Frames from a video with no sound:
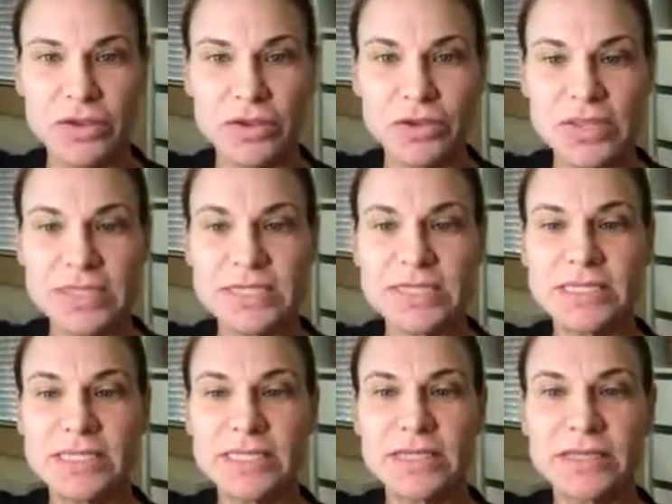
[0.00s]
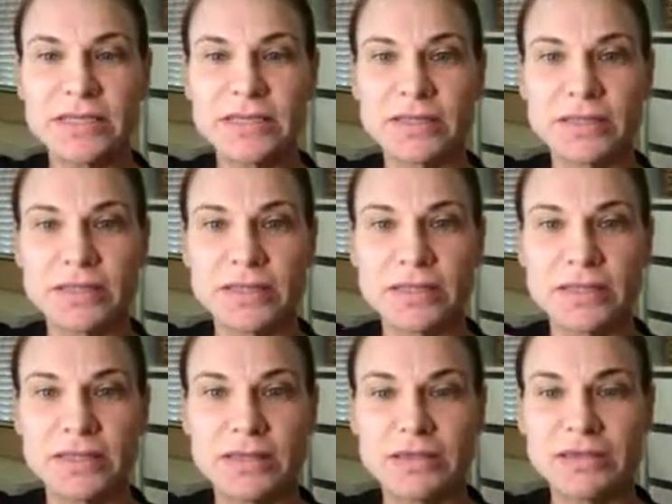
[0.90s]
you can see
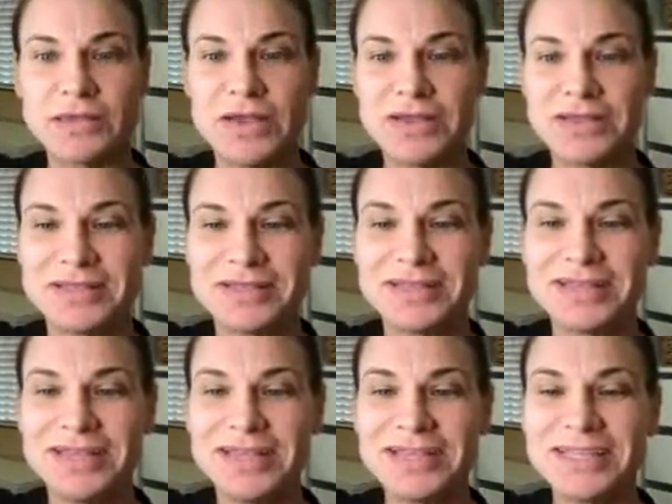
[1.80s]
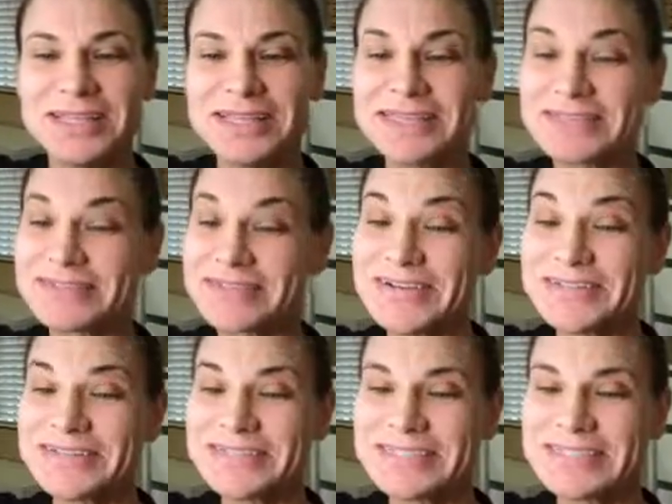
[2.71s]
this is this is
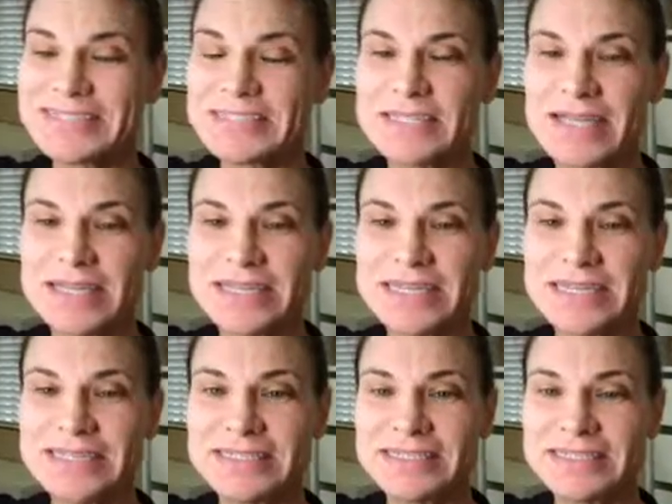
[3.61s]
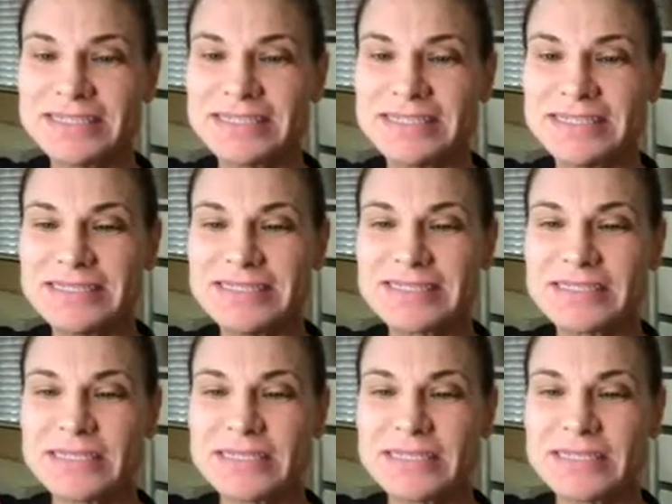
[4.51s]
gross. This is all the dead skin cells.